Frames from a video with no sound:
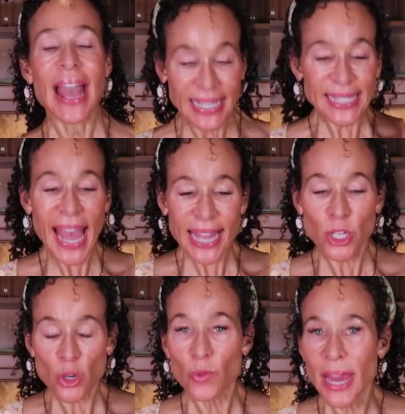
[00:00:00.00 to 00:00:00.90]

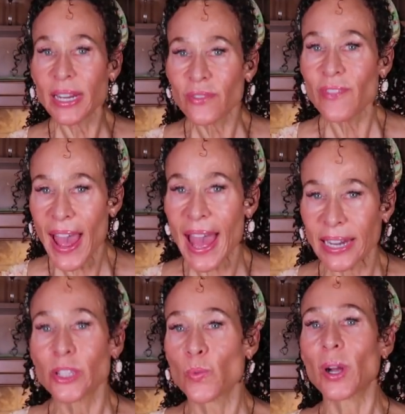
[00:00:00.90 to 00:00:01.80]
Saturated
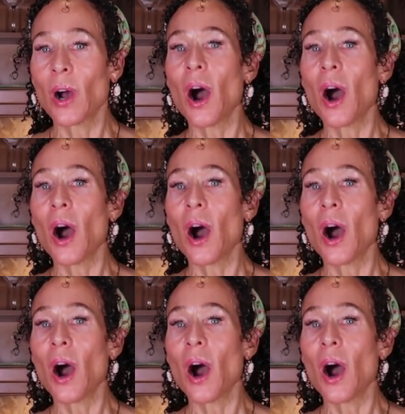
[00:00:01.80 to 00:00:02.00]
fat is what